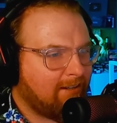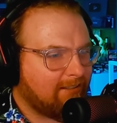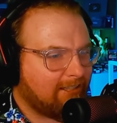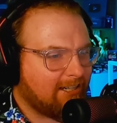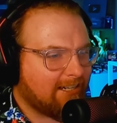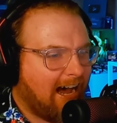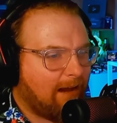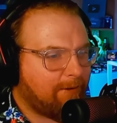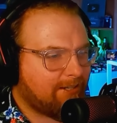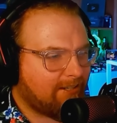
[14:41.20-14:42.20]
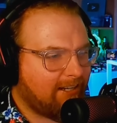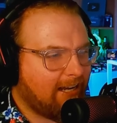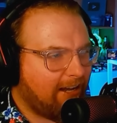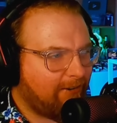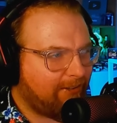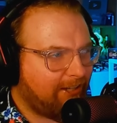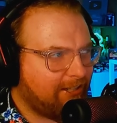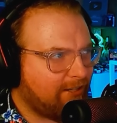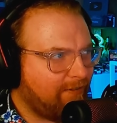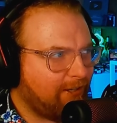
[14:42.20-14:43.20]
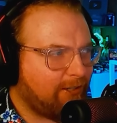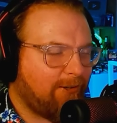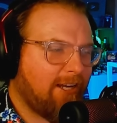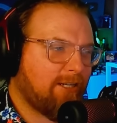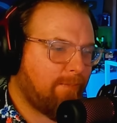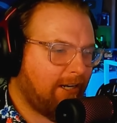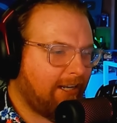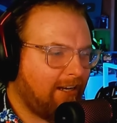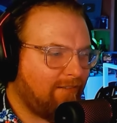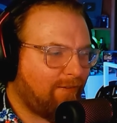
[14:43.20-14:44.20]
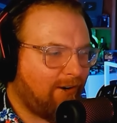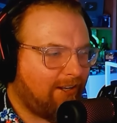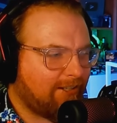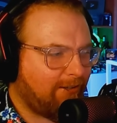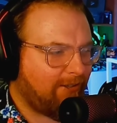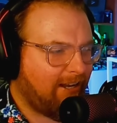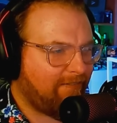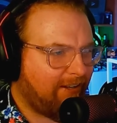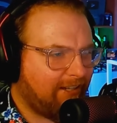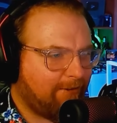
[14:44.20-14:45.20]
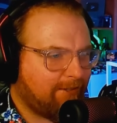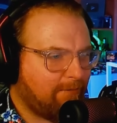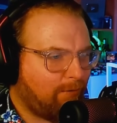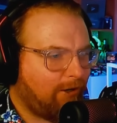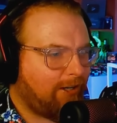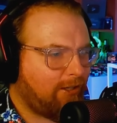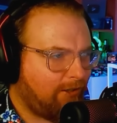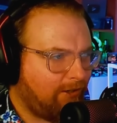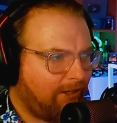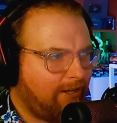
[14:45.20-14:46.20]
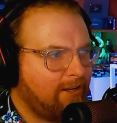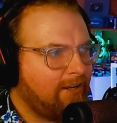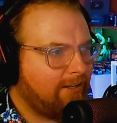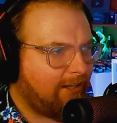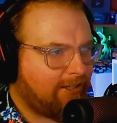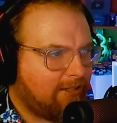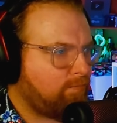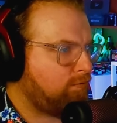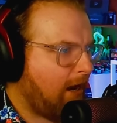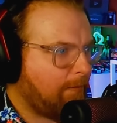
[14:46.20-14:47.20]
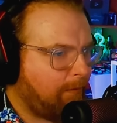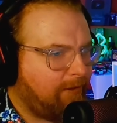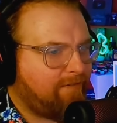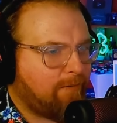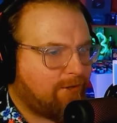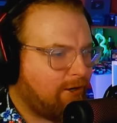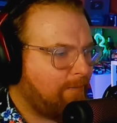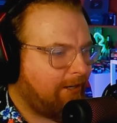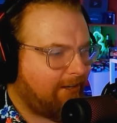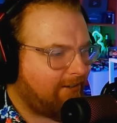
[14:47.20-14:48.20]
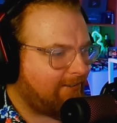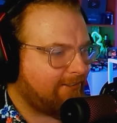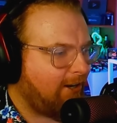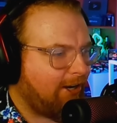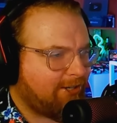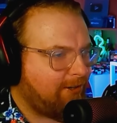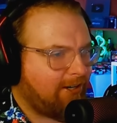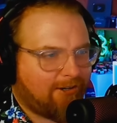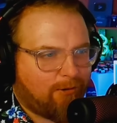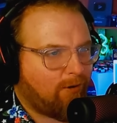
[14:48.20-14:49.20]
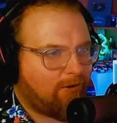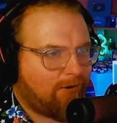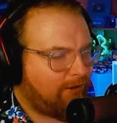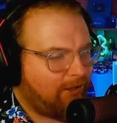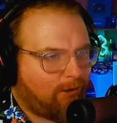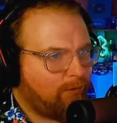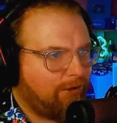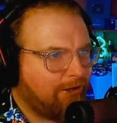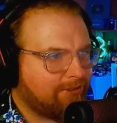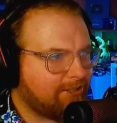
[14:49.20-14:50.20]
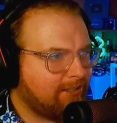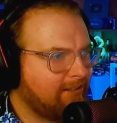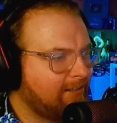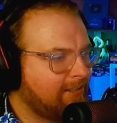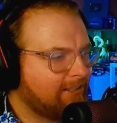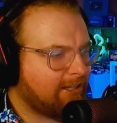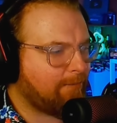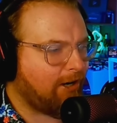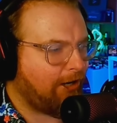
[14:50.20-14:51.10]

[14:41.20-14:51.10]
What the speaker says: Because obviously, I don't think this vehicle has been in California its whole life. I think it was imported, clearly. I think this is probably from Germany or Austria or who knows. Somewhere in